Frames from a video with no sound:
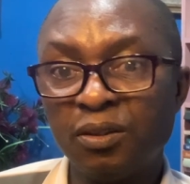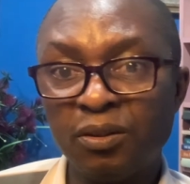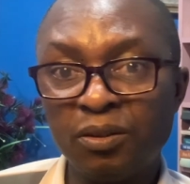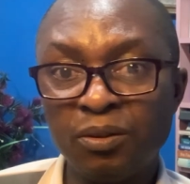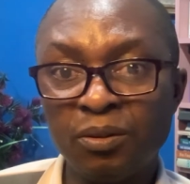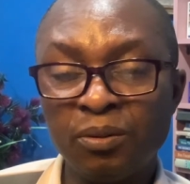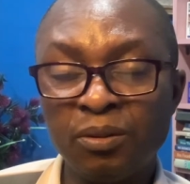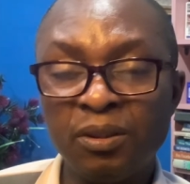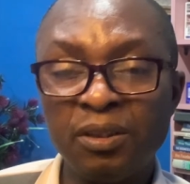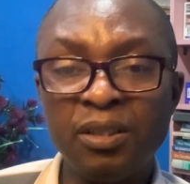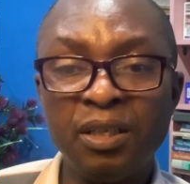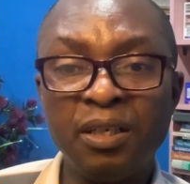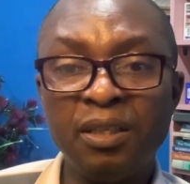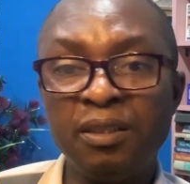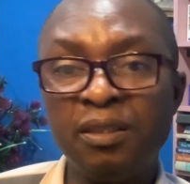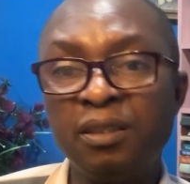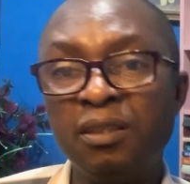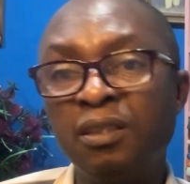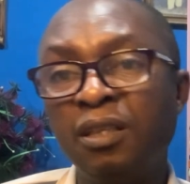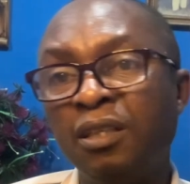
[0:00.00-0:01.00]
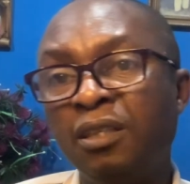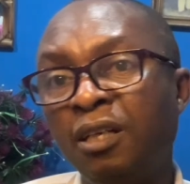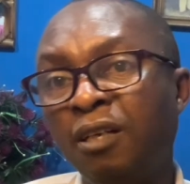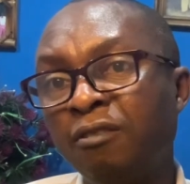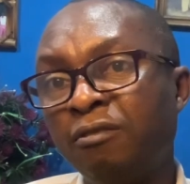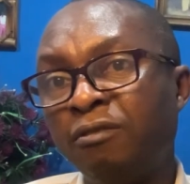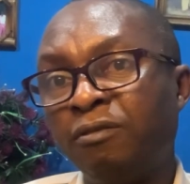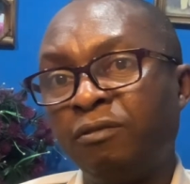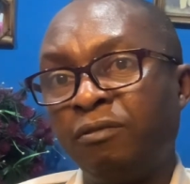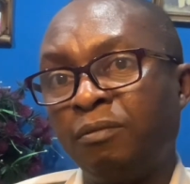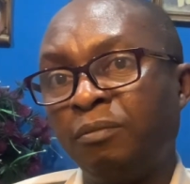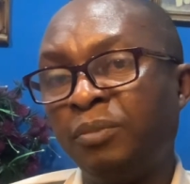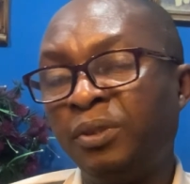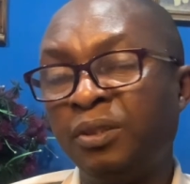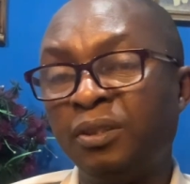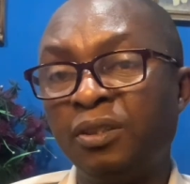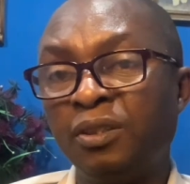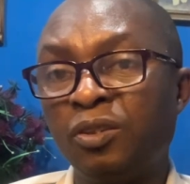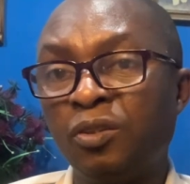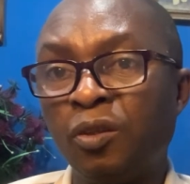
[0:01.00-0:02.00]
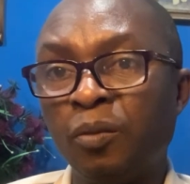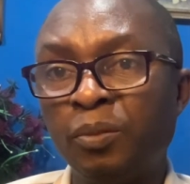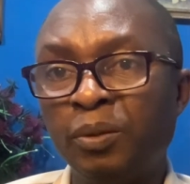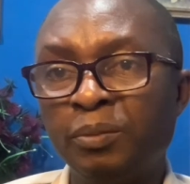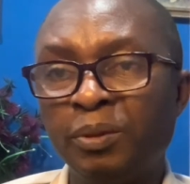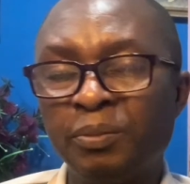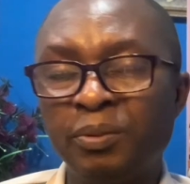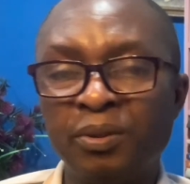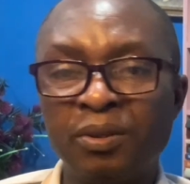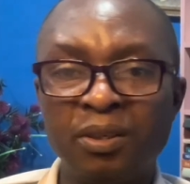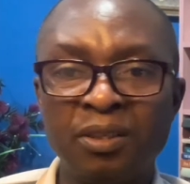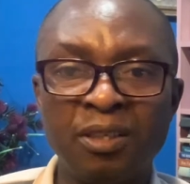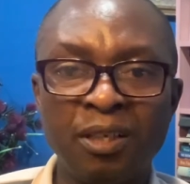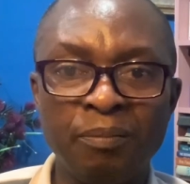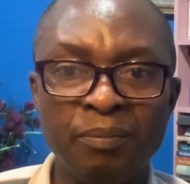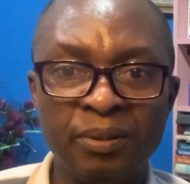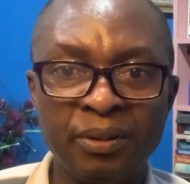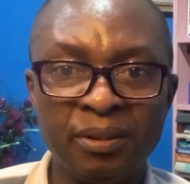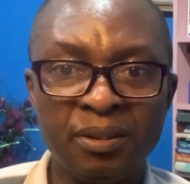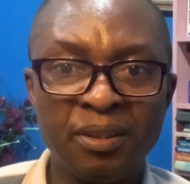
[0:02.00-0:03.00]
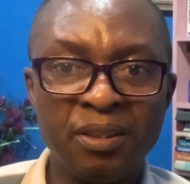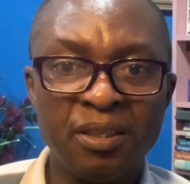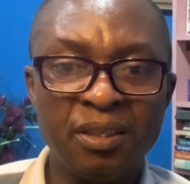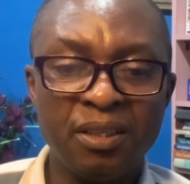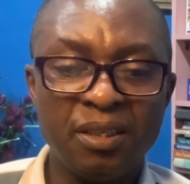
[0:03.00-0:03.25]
So these are the things that have been disturbing me because I've been,